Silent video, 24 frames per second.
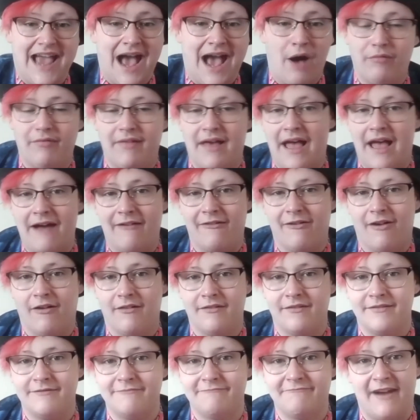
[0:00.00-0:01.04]
out there
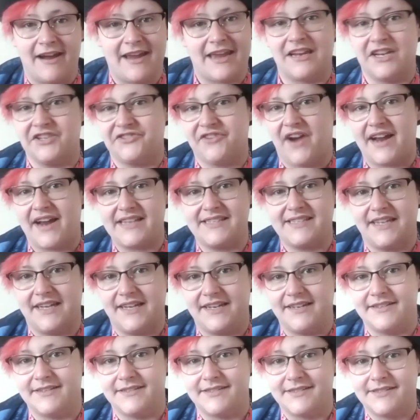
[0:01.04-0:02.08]
on regular drag
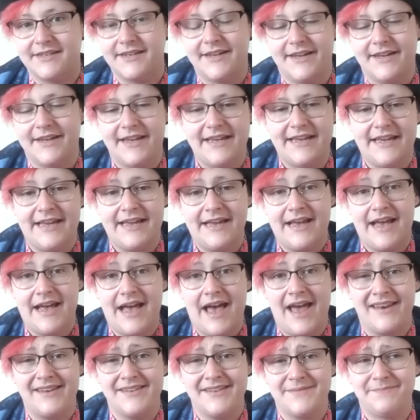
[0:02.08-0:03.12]
scenes.
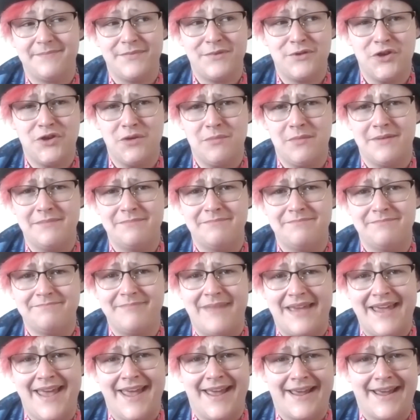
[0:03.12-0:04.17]
And human
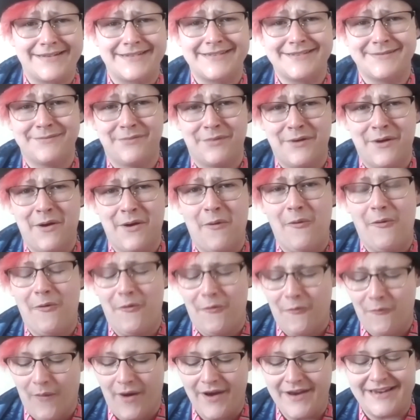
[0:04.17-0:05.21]
beings, we're not
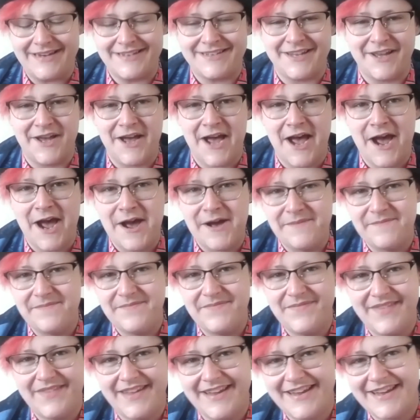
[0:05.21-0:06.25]
all wanting to
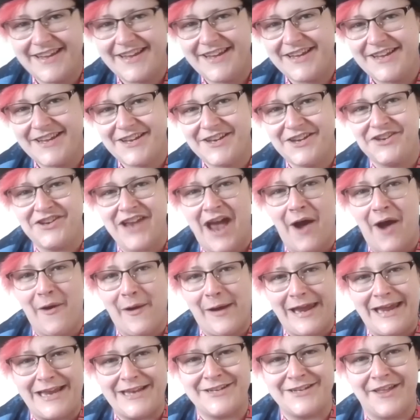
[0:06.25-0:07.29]
shout at
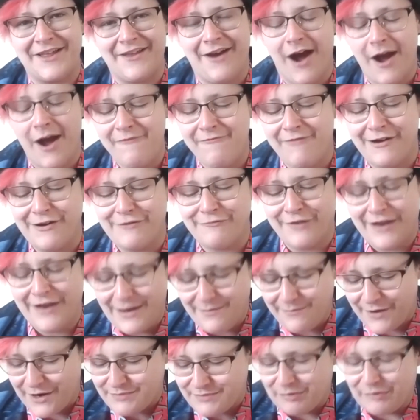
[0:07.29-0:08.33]
each other. I would really
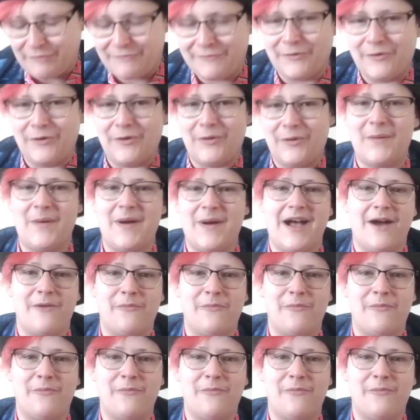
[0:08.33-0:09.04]
much prefer